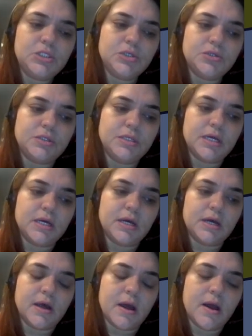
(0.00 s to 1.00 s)

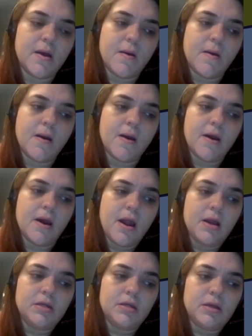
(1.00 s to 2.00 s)
the
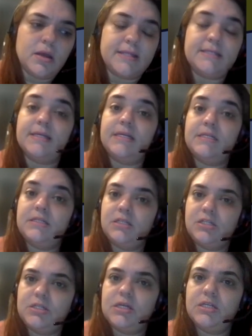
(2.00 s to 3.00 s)
at
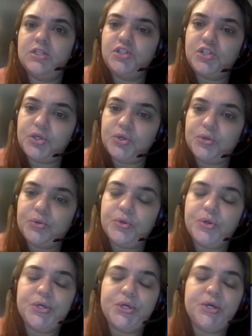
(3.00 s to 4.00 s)
least stage 2.
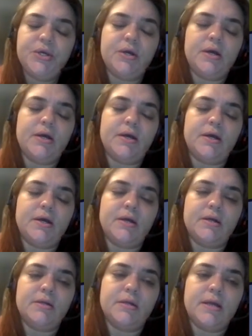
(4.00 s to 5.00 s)

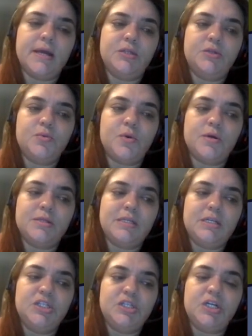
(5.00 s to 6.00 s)
It was
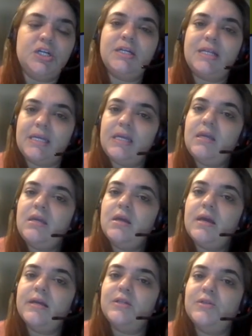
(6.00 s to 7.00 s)
internally,
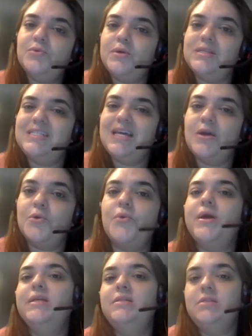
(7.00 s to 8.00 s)
it was a
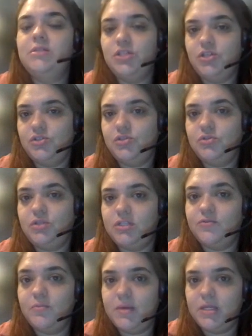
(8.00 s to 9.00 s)
great digital
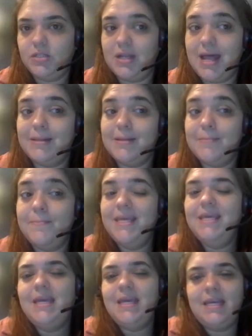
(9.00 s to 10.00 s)
transformation at the
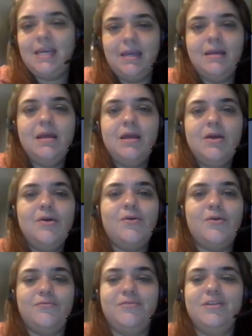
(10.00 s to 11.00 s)
beginning
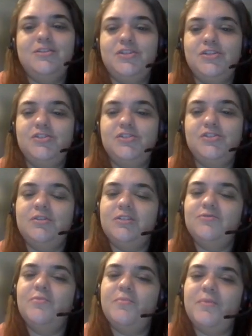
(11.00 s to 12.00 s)
of the digital
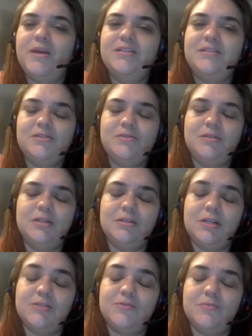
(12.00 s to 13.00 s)

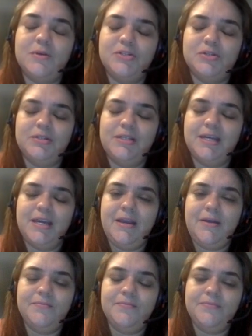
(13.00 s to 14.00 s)
transformation
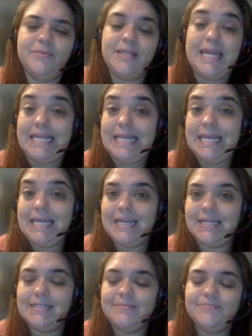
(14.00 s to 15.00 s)
they
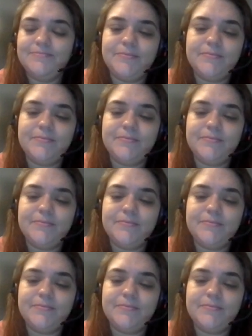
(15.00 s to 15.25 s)
needed.